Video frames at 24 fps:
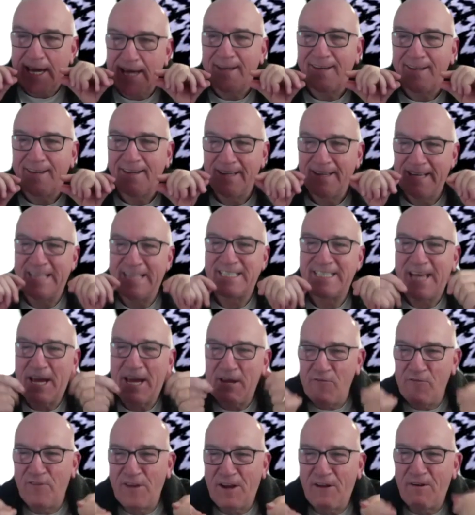it. And that's how you
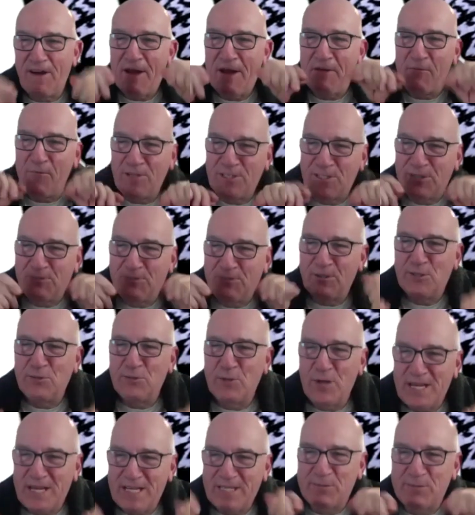find out which
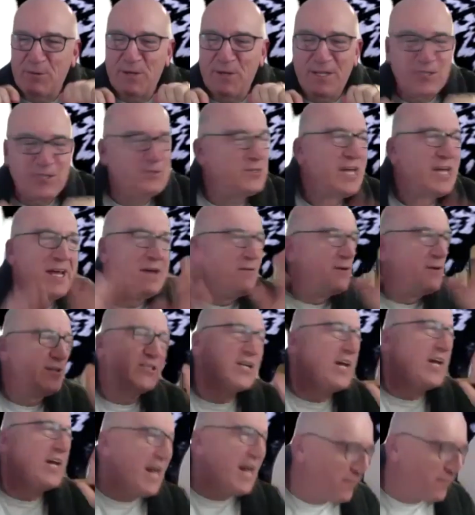way is which
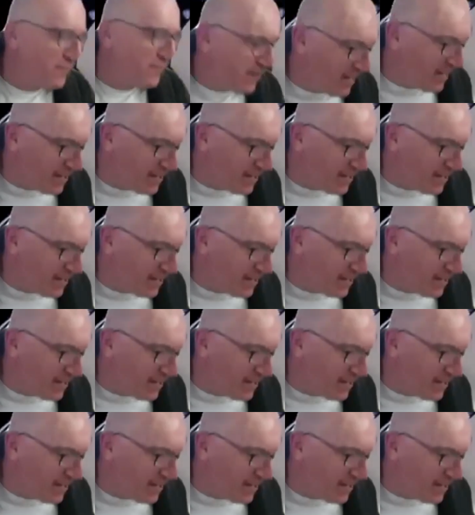I love.